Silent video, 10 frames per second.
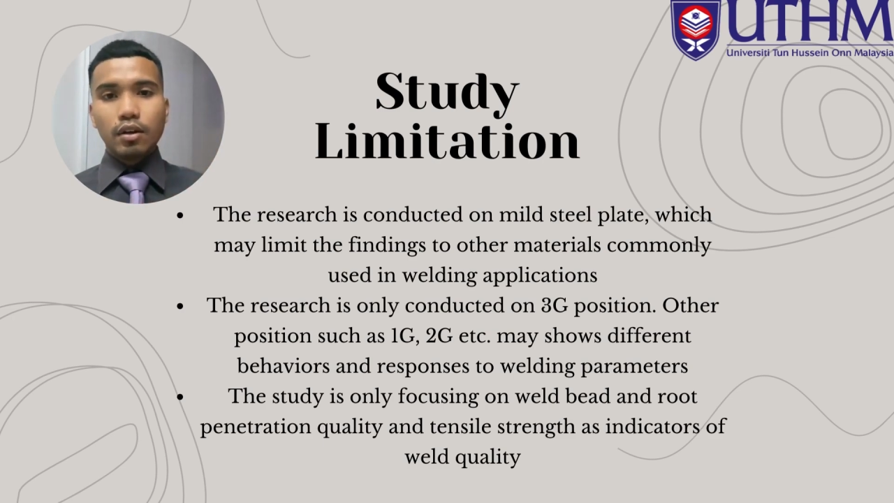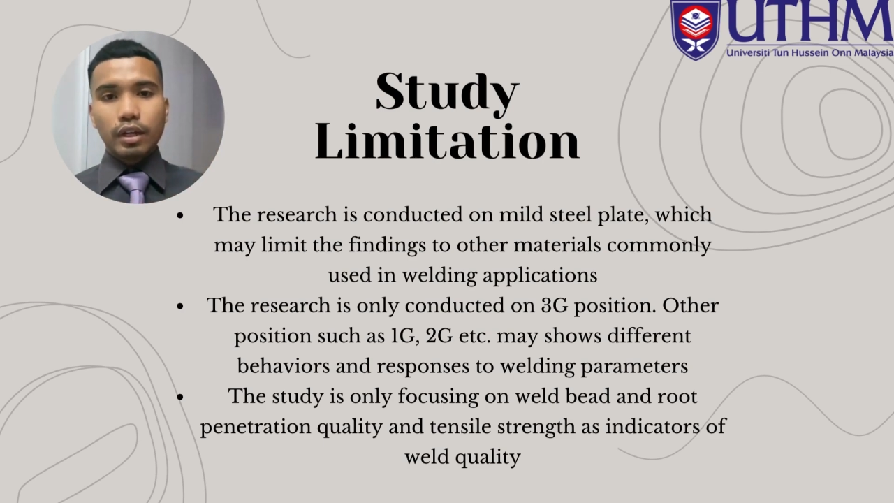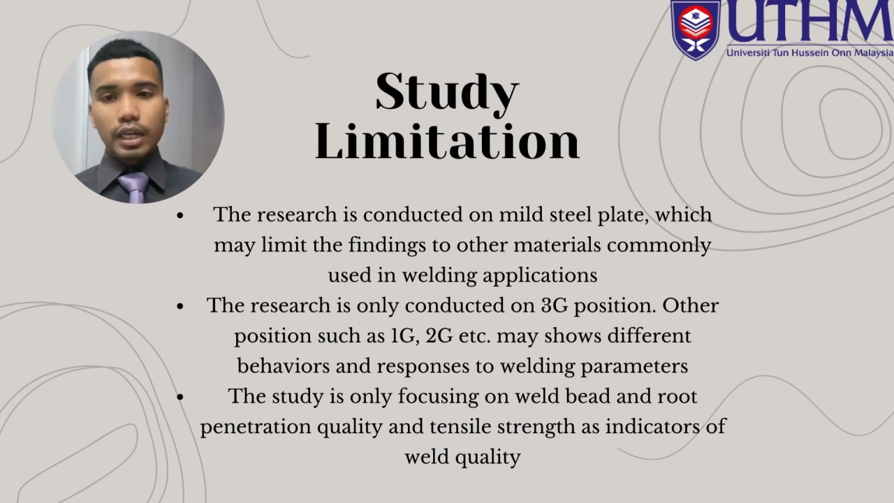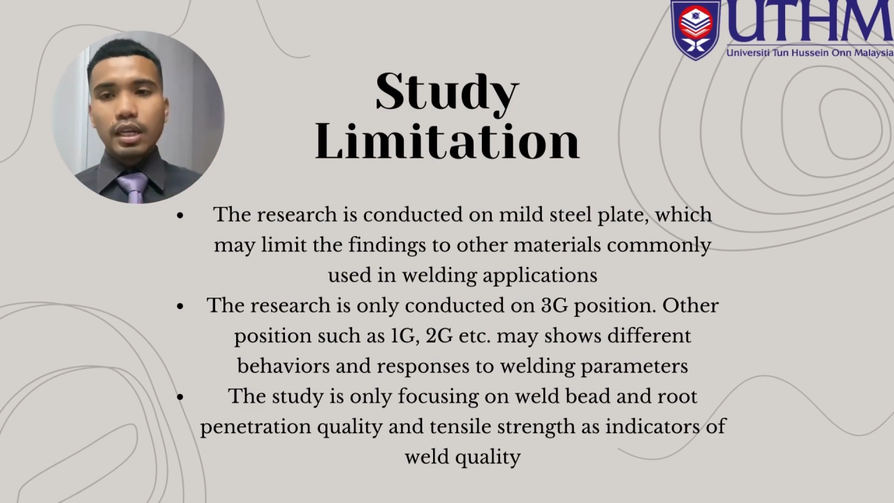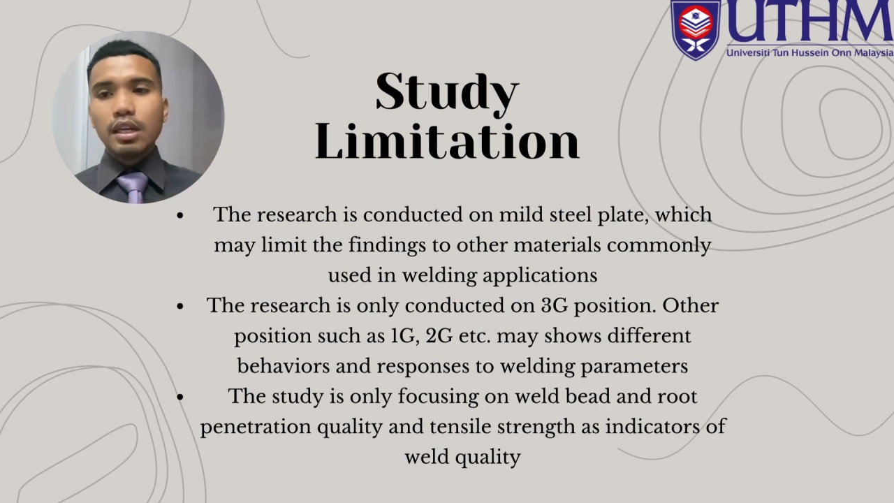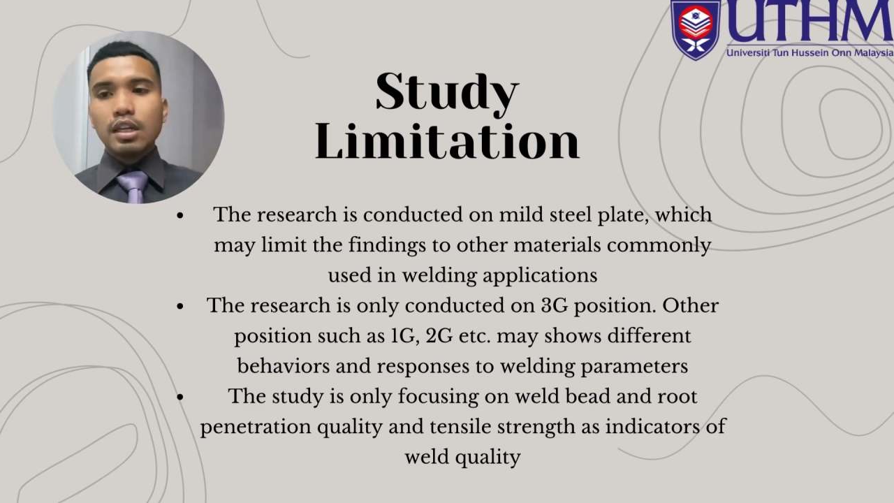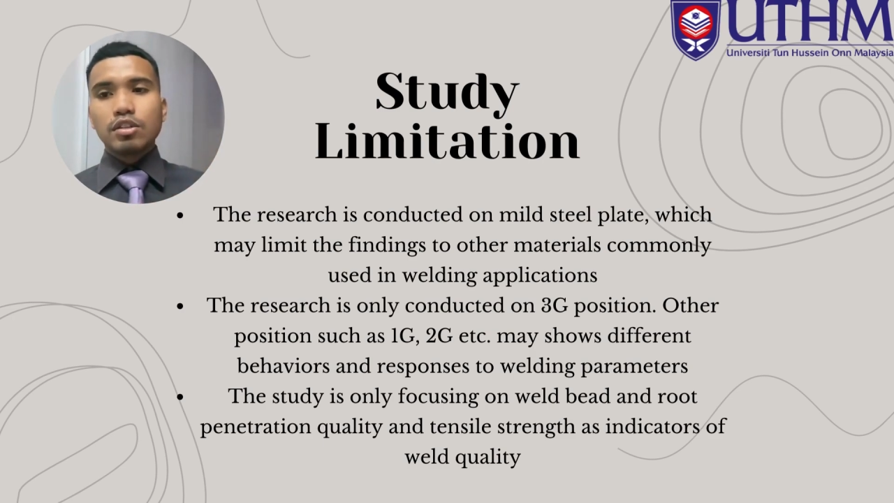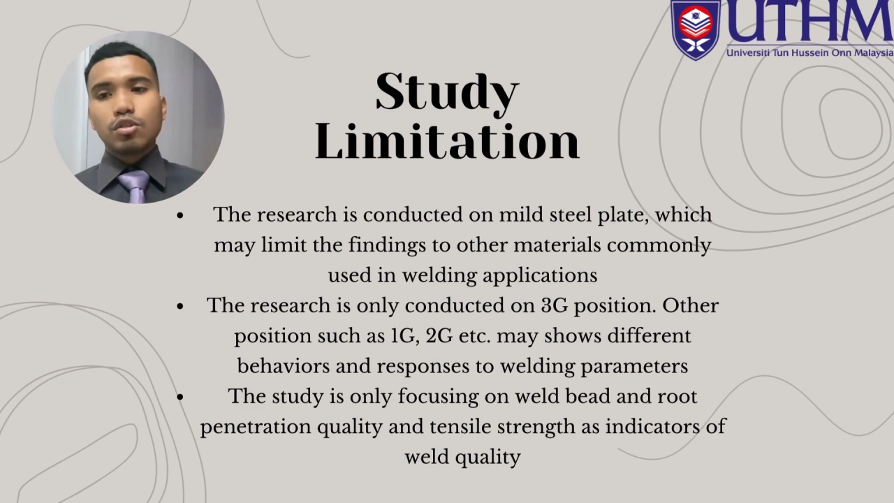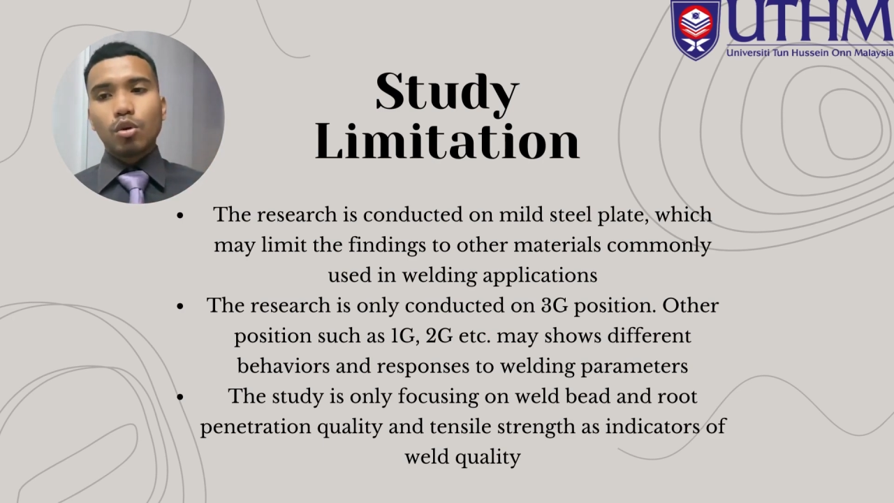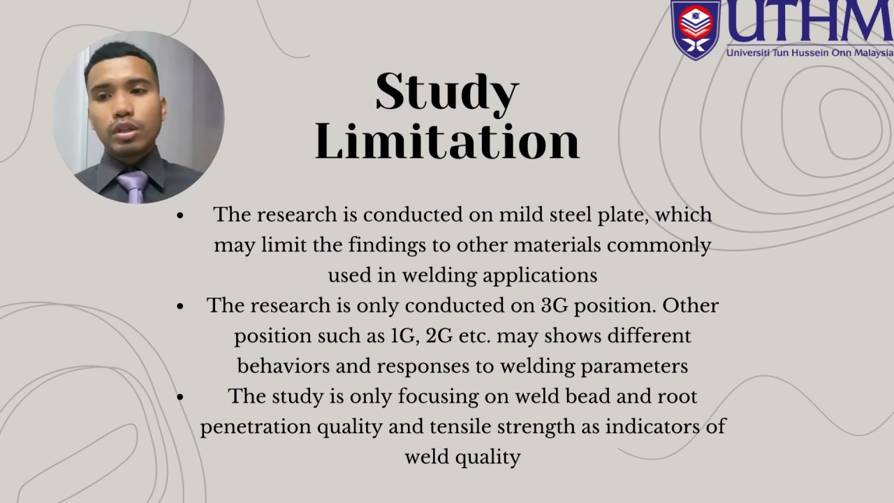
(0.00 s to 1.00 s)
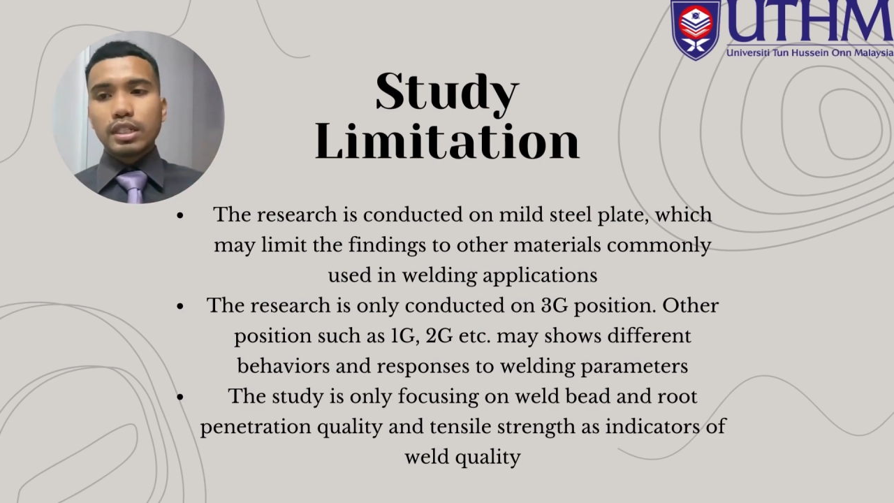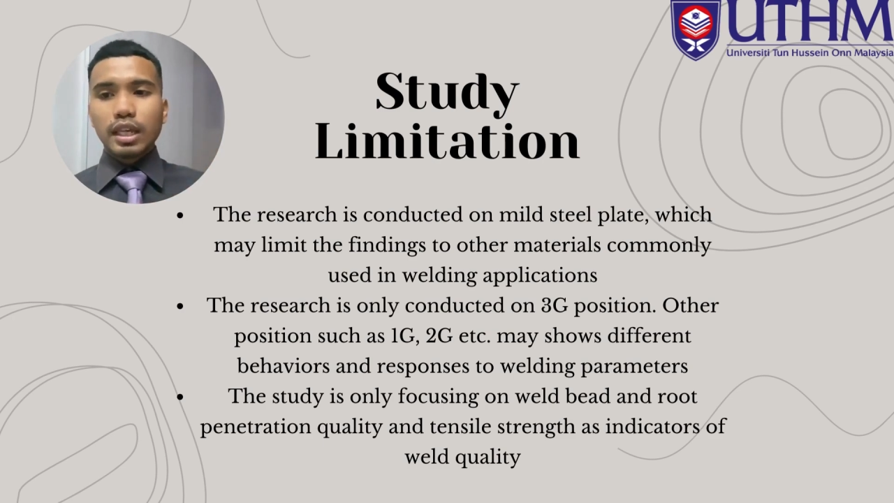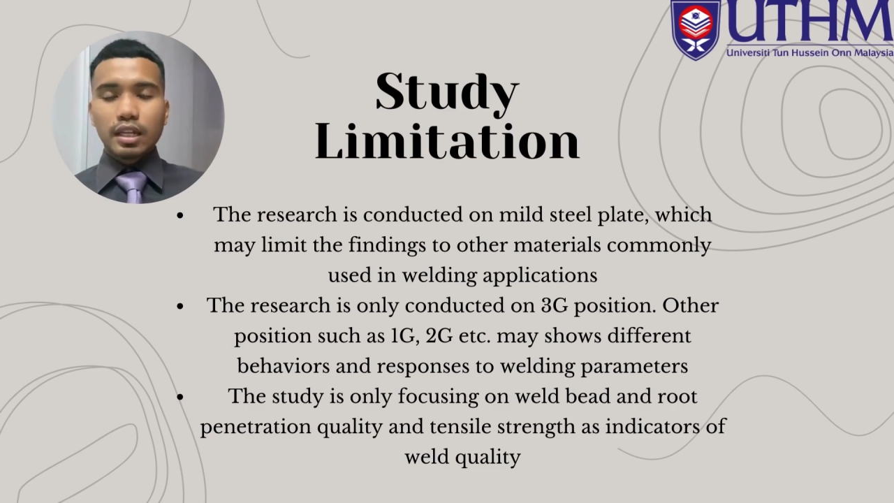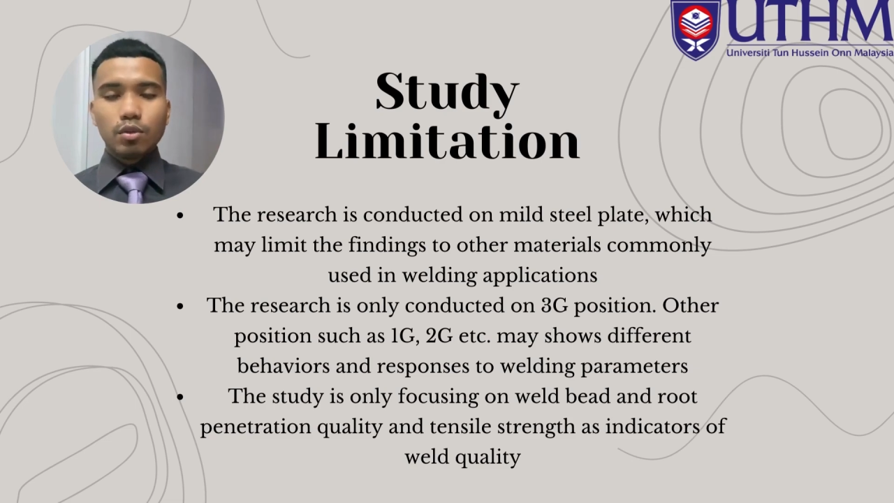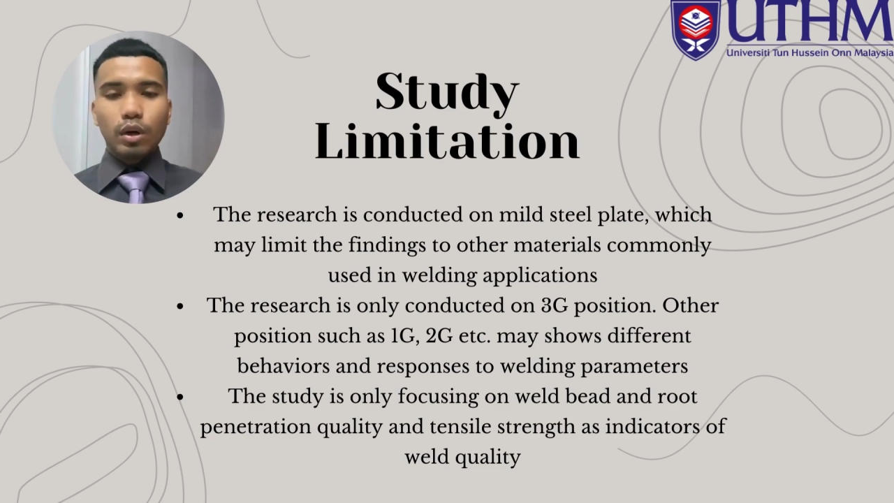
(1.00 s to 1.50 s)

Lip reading: Okay, so the second